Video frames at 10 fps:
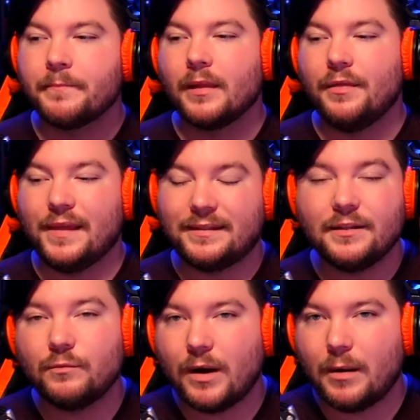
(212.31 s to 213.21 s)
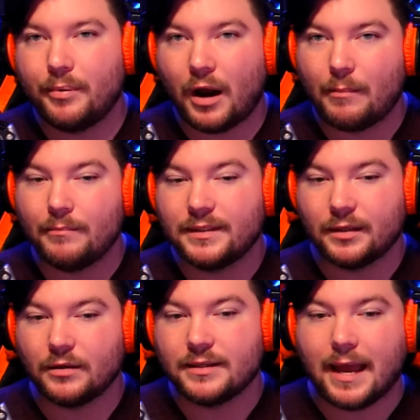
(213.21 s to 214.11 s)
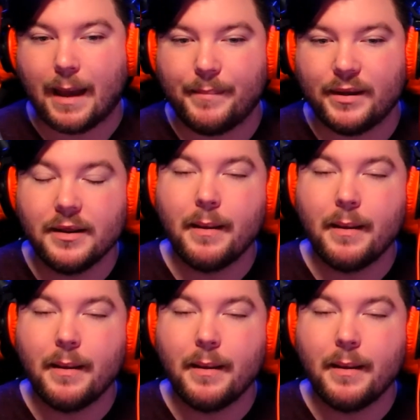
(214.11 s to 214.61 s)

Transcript: This is where problems start to happen,